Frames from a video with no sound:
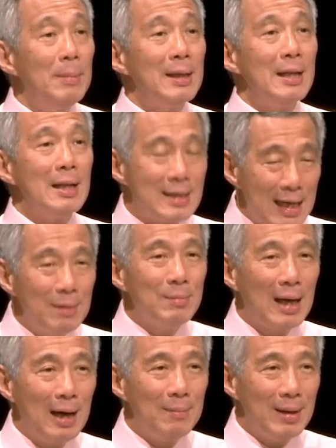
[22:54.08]
But at the
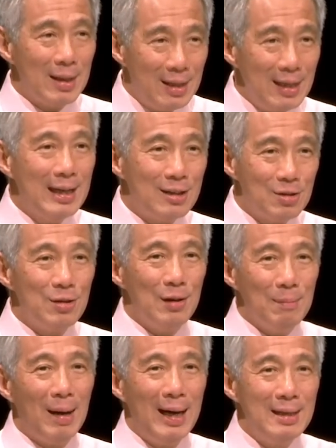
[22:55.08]
same time, I think I should
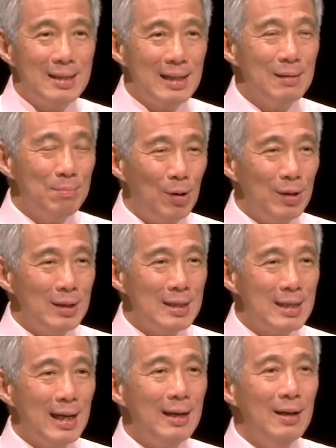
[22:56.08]
remind
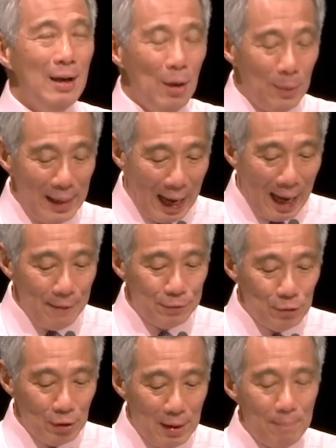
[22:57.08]
Singaporeans that we
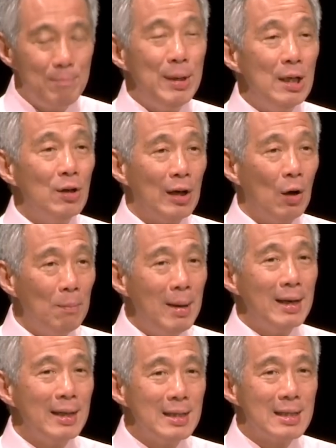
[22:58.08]
have to compete on our
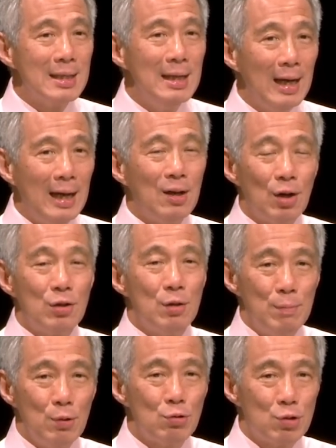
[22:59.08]
merits and
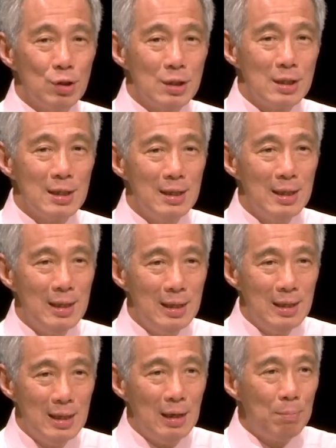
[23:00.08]
contributions.
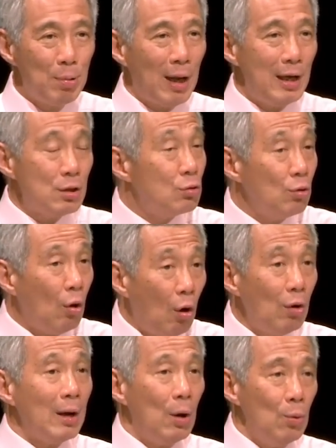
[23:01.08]
It applies to
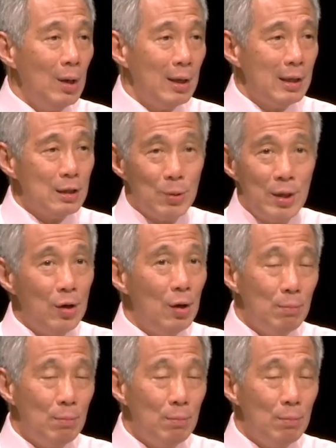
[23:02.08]
all our workers, whether